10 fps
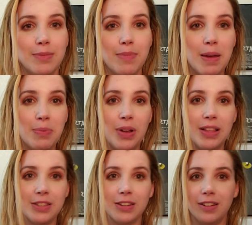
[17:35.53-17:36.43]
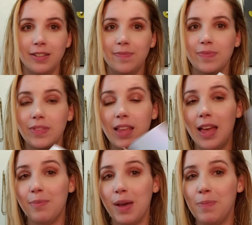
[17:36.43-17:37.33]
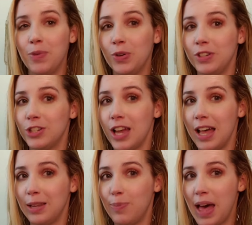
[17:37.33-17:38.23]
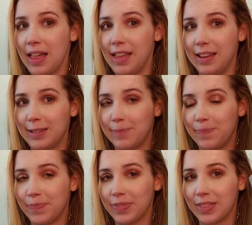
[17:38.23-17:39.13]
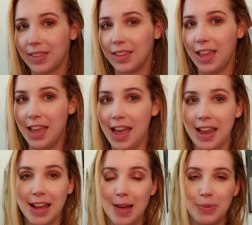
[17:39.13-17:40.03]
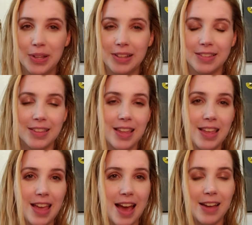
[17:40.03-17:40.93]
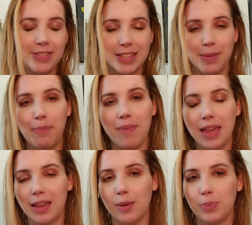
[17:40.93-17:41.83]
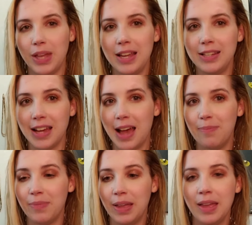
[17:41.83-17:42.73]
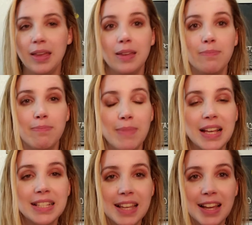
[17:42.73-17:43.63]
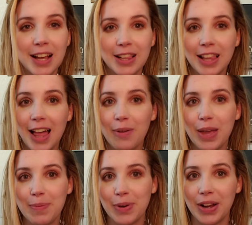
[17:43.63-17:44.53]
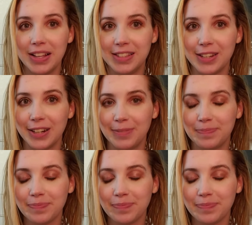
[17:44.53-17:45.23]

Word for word: my bronzer, and my moonchild palette, and I will have some makeup playtime mixing a glowy bronzer.